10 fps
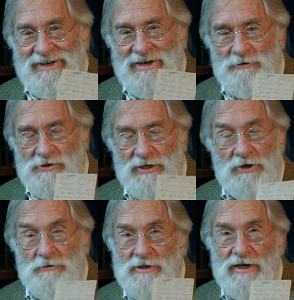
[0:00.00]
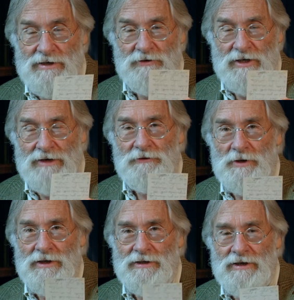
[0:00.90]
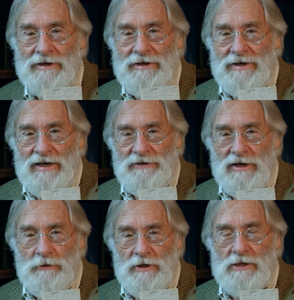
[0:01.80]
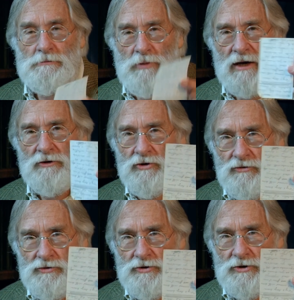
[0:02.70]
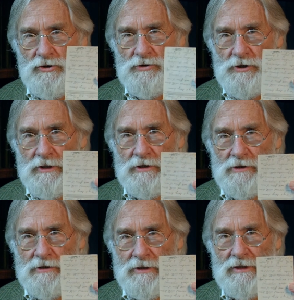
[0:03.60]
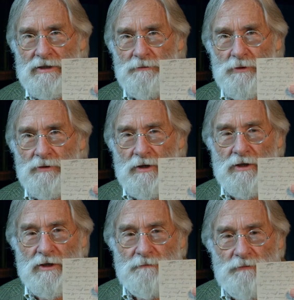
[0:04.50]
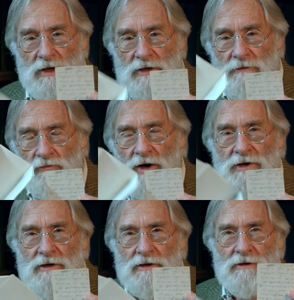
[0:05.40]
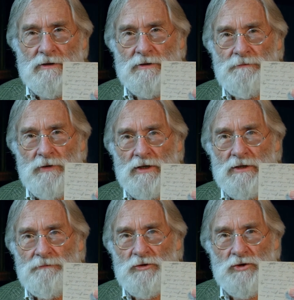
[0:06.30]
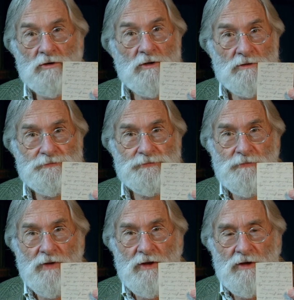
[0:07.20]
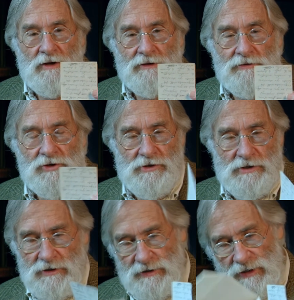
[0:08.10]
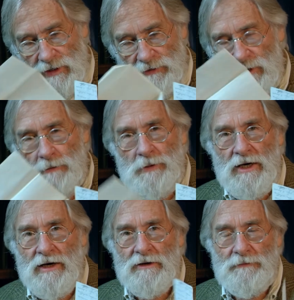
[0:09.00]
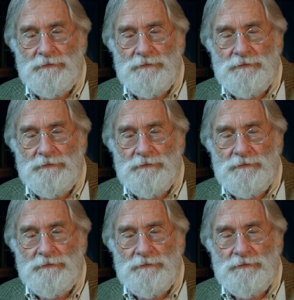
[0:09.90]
and he would say, Don't say I never gave you anything. And then he would expect you to use this to keep uh, a running um, journal. Just this little dinky thing, a pad.